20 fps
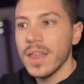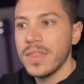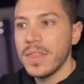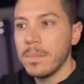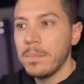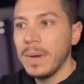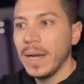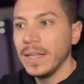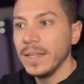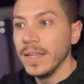the
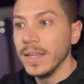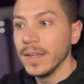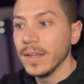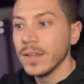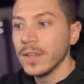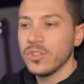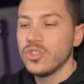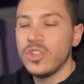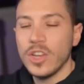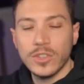building,
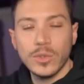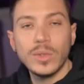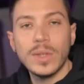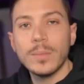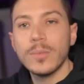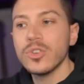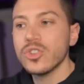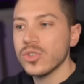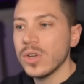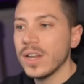just to
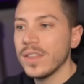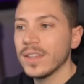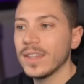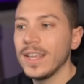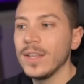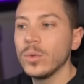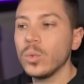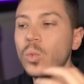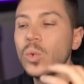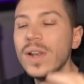demonstrate that
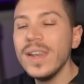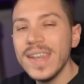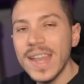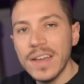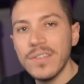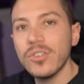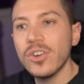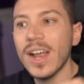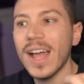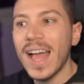it will
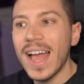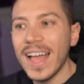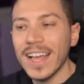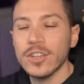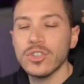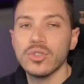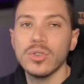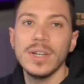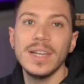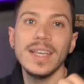never
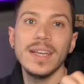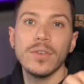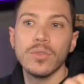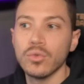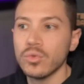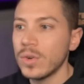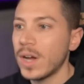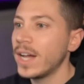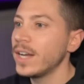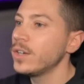actually
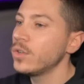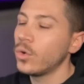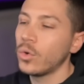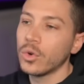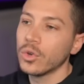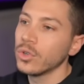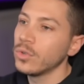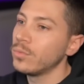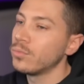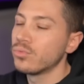run
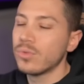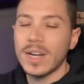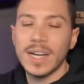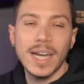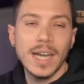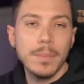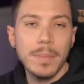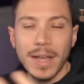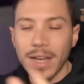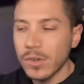or run
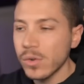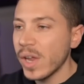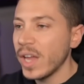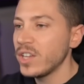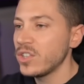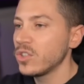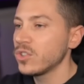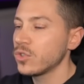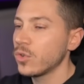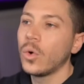in
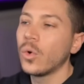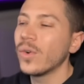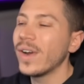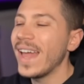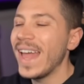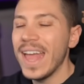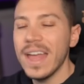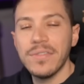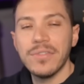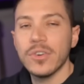migrations or
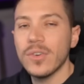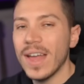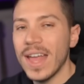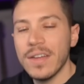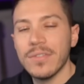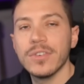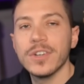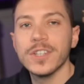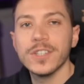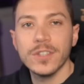
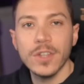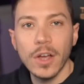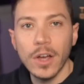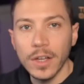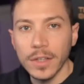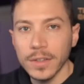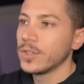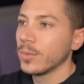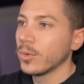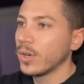ever
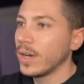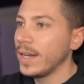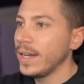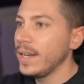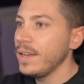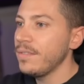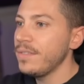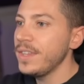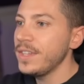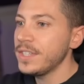start. So we're going to
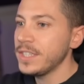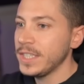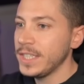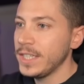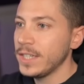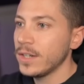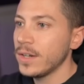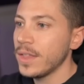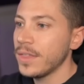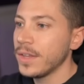leave this
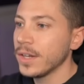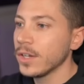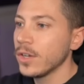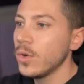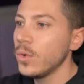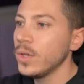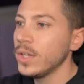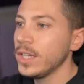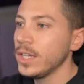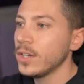here, then go
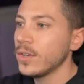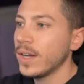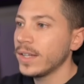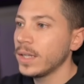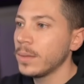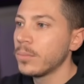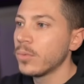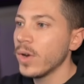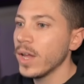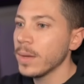here, add a
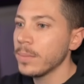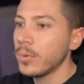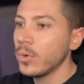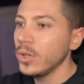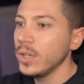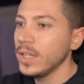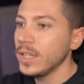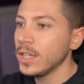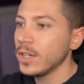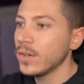
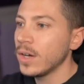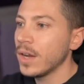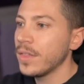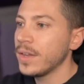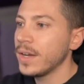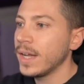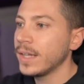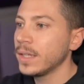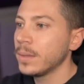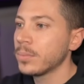breakpoint here, and
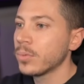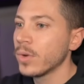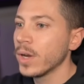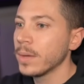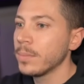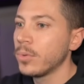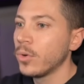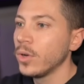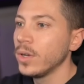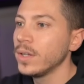then add a
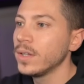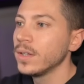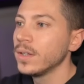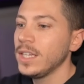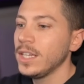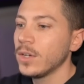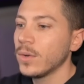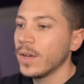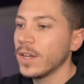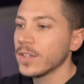breakpoint
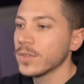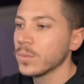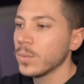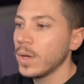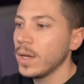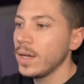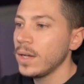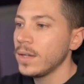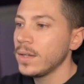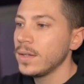here as
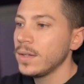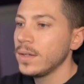well.